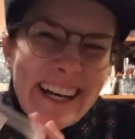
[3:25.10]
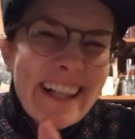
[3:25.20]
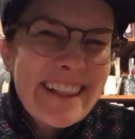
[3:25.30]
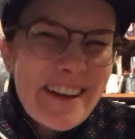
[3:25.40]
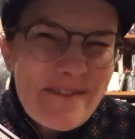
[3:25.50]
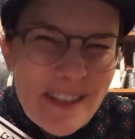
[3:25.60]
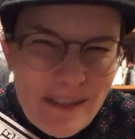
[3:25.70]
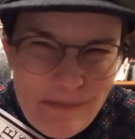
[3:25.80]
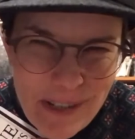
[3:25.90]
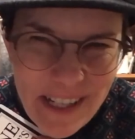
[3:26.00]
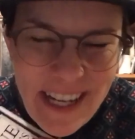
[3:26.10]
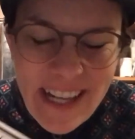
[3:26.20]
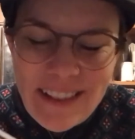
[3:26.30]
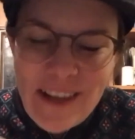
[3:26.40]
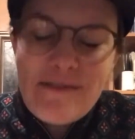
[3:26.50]
I love this book.
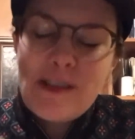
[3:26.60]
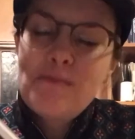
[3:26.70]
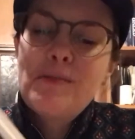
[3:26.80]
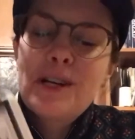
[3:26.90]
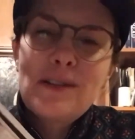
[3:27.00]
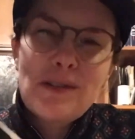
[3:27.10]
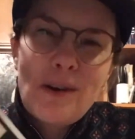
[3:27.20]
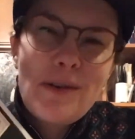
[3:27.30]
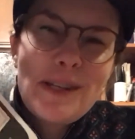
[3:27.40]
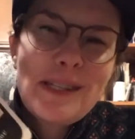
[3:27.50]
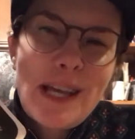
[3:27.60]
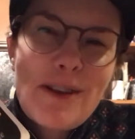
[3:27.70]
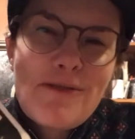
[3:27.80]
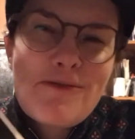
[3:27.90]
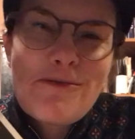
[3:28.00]
I love this book. It's always
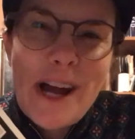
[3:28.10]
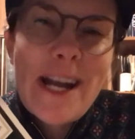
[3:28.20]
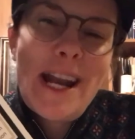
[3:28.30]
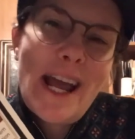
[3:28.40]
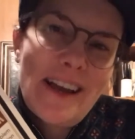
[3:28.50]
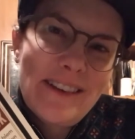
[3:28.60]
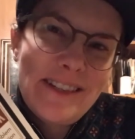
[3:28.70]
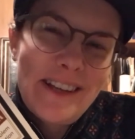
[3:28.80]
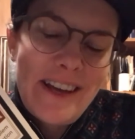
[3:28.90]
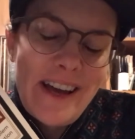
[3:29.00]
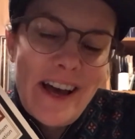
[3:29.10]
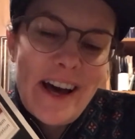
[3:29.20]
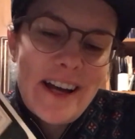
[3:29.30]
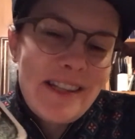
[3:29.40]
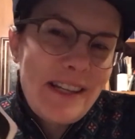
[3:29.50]
right at hand.
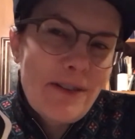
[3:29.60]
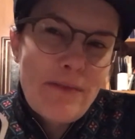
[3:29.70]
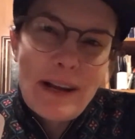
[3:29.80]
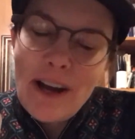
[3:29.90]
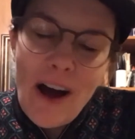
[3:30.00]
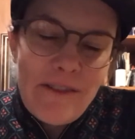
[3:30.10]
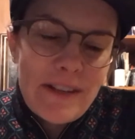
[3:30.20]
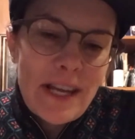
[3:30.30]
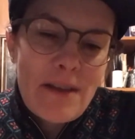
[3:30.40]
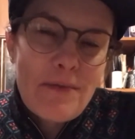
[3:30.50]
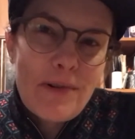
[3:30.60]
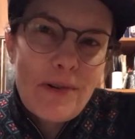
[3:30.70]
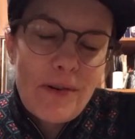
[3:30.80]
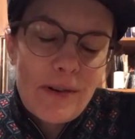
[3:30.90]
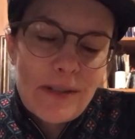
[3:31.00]
It's either on my coffee
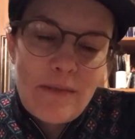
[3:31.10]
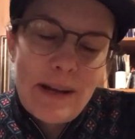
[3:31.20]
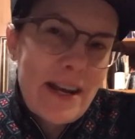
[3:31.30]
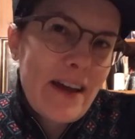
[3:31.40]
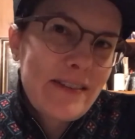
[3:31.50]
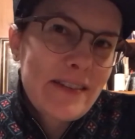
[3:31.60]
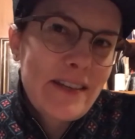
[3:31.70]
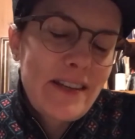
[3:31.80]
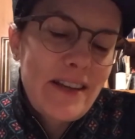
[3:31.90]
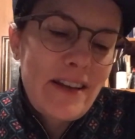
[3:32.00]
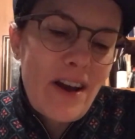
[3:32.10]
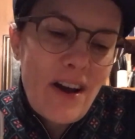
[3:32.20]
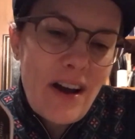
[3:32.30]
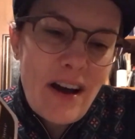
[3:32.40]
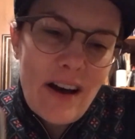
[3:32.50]
table or it's on my desk.
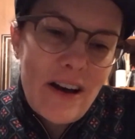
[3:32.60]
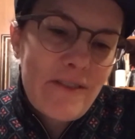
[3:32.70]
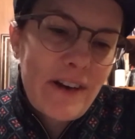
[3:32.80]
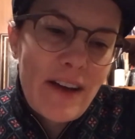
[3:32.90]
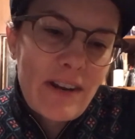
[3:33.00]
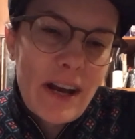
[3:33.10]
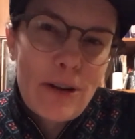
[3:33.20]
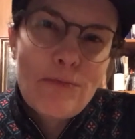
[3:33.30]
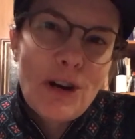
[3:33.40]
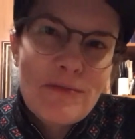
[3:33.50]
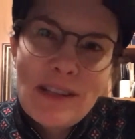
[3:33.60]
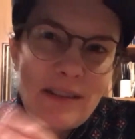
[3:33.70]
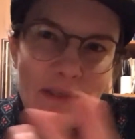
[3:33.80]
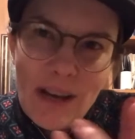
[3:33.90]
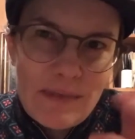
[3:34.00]
If I have an idle moment,
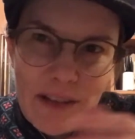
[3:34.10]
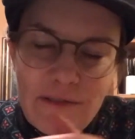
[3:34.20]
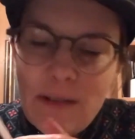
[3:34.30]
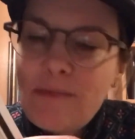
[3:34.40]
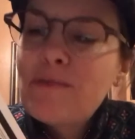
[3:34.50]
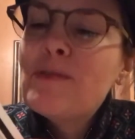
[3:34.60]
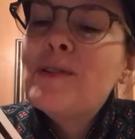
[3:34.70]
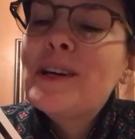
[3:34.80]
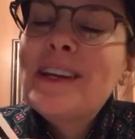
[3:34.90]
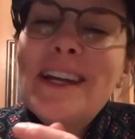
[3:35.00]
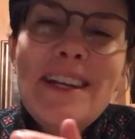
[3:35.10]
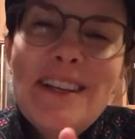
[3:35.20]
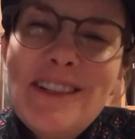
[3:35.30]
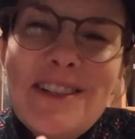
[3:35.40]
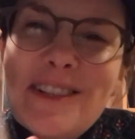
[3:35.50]
sometimes I flip through it, and
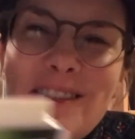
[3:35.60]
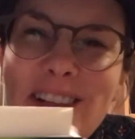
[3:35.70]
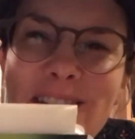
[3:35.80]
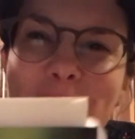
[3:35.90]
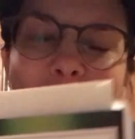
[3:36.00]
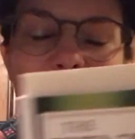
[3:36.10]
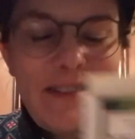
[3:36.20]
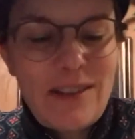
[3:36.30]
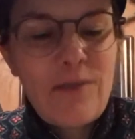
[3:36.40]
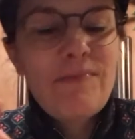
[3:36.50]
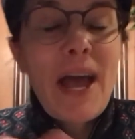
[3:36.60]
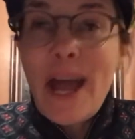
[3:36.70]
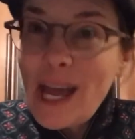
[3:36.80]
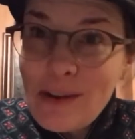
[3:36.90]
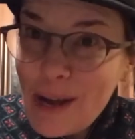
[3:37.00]
it's great. So
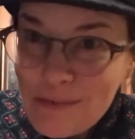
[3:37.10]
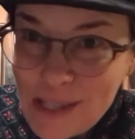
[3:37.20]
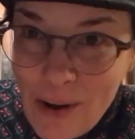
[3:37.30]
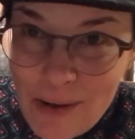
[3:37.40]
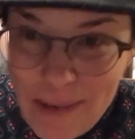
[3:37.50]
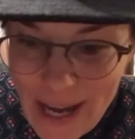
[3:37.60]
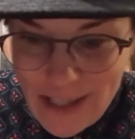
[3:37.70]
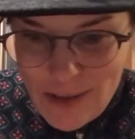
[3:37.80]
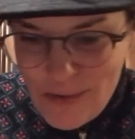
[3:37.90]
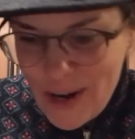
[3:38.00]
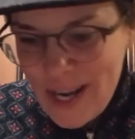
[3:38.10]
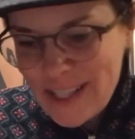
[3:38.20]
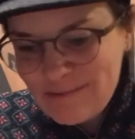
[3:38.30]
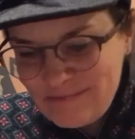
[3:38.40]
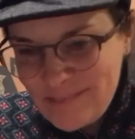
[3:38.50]
anyway, I'm sorry, back to the
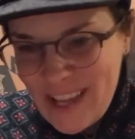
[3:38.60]
wine.